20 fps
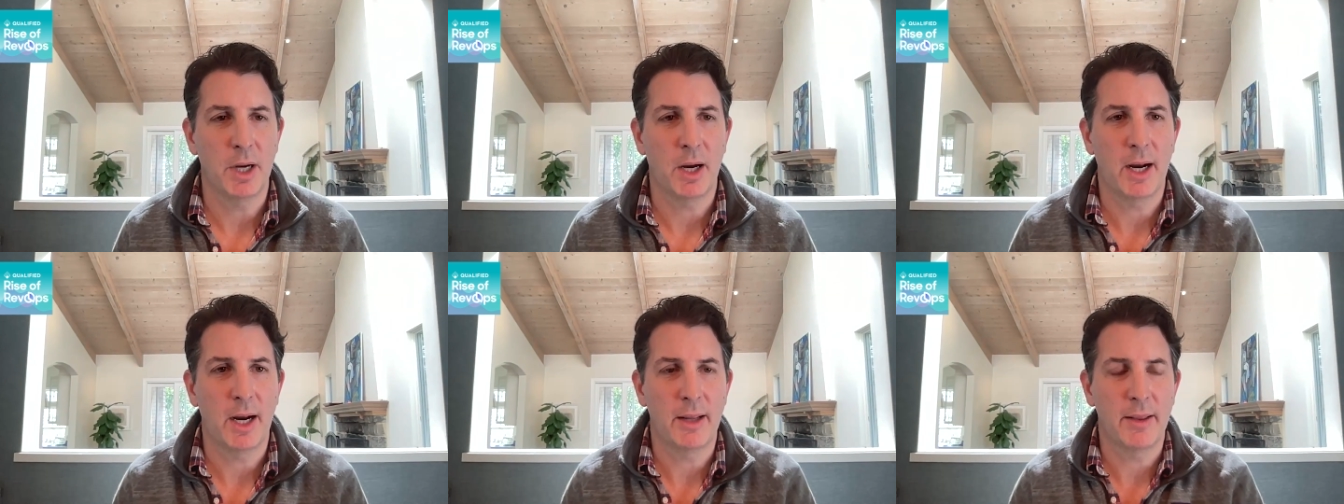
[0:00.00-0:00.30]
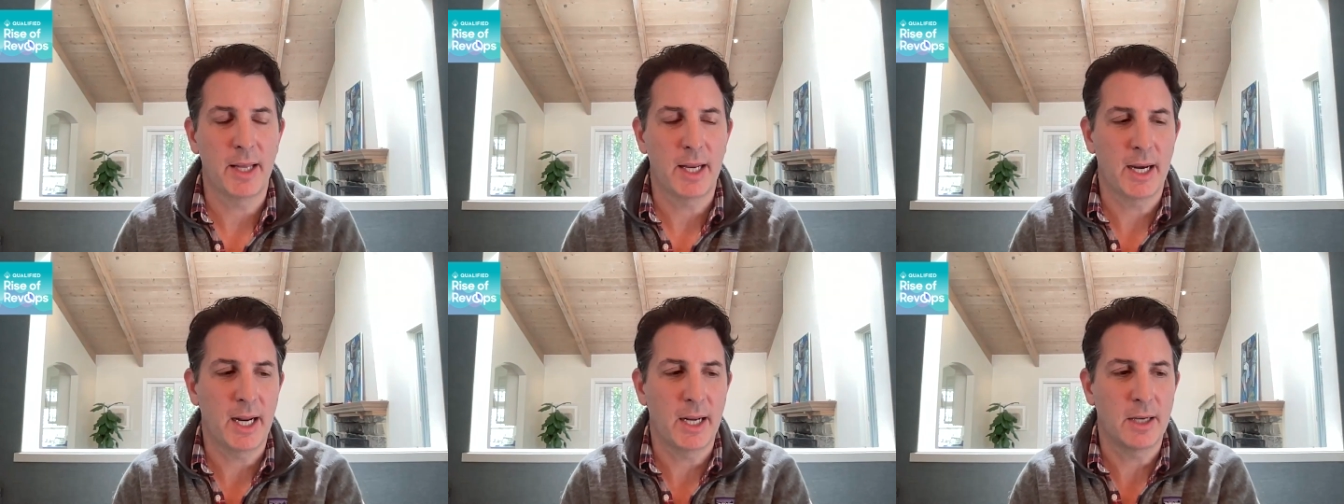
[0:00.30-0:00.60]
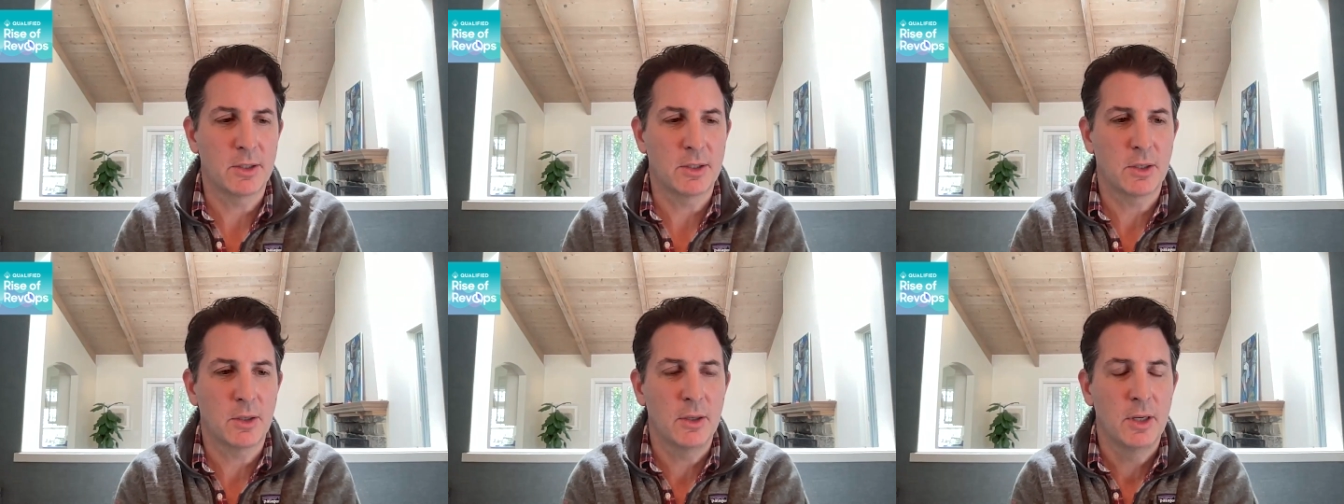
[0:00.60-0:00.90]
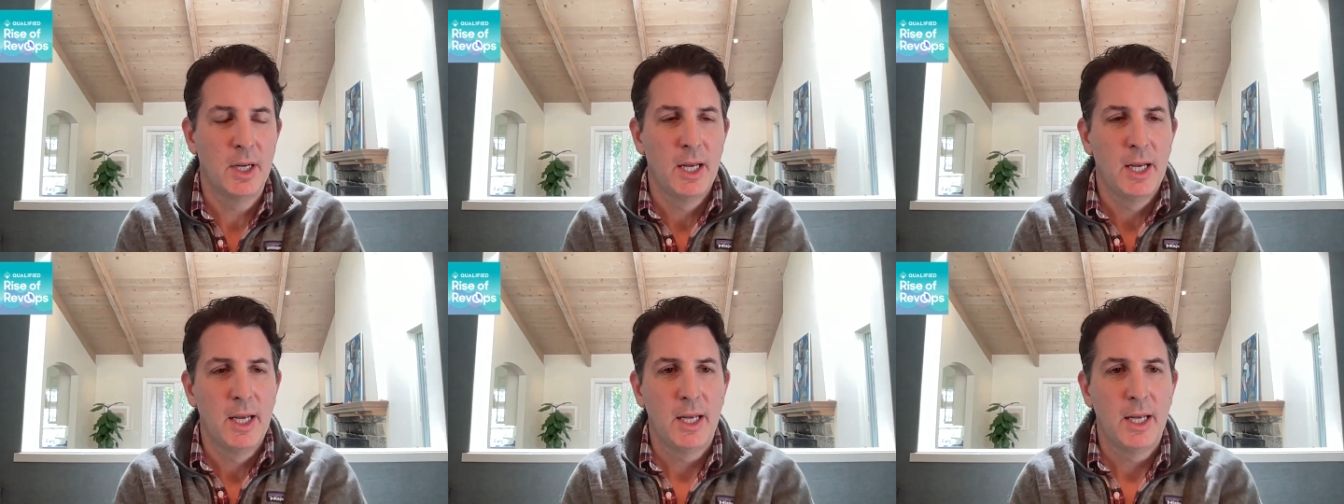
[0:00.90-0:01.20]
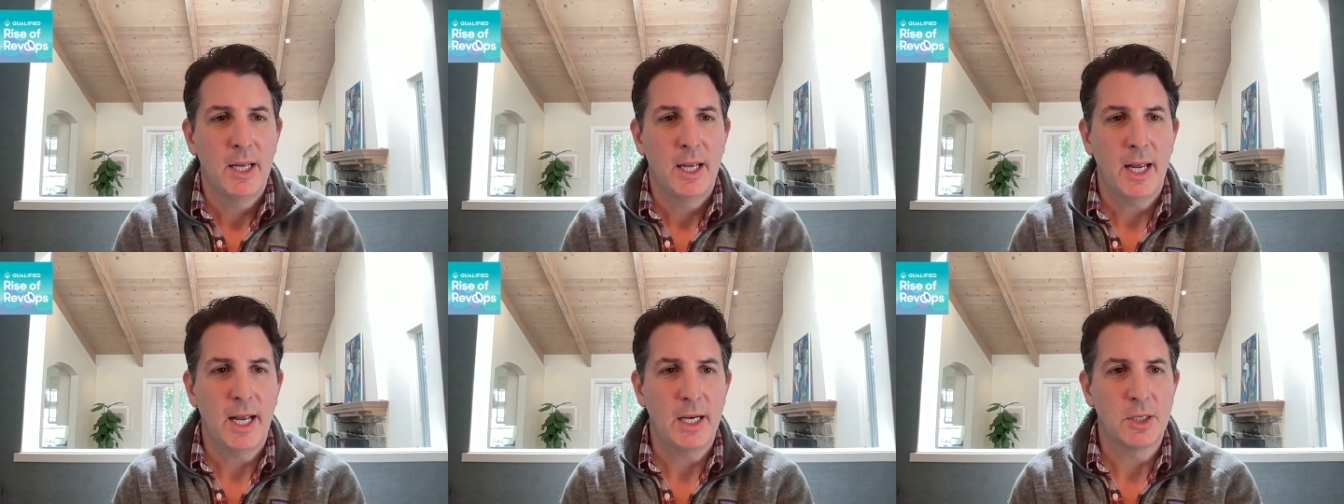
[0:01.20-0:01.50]
behind that answer.
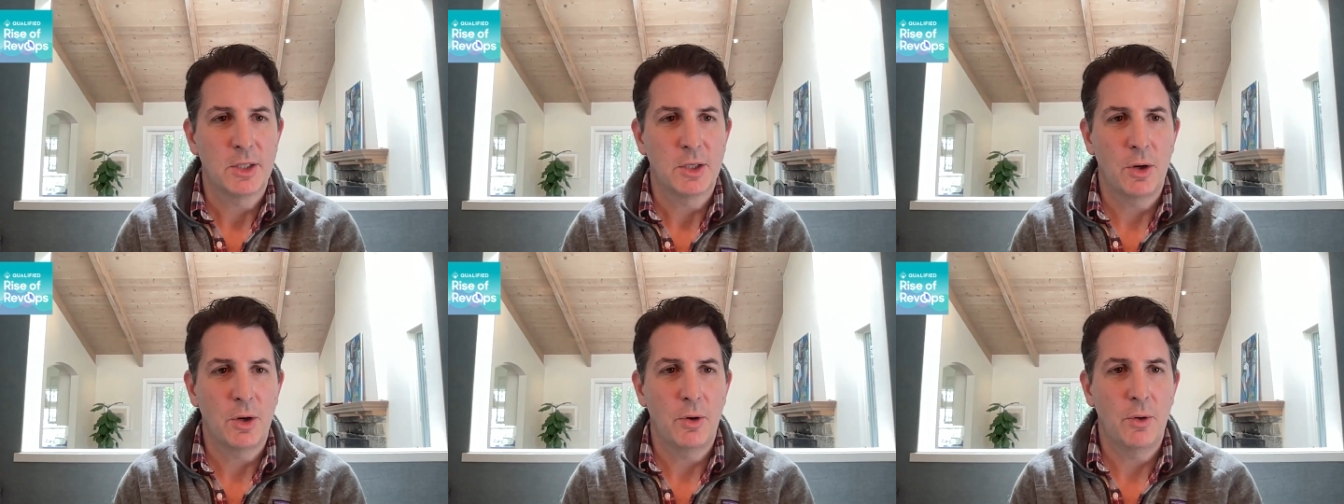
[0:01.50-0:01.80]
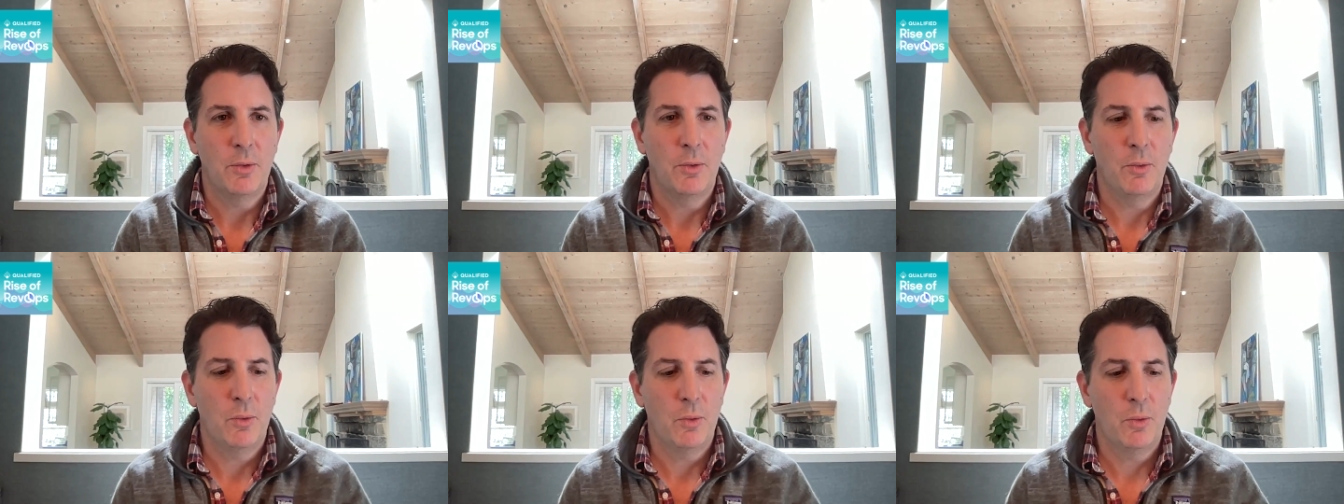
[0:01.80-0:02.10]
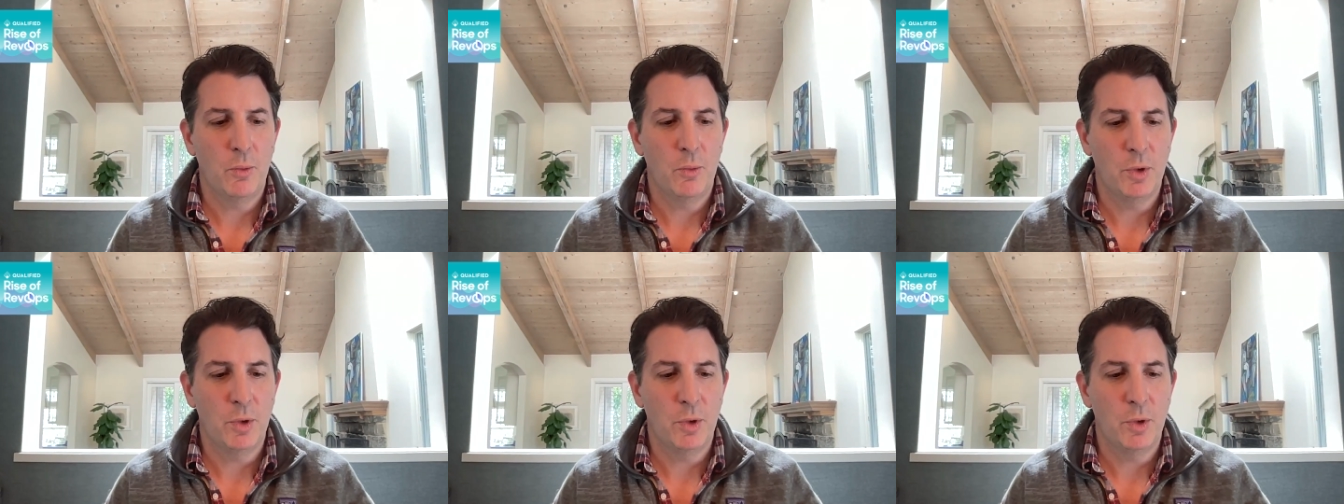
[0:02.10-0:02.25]
And so,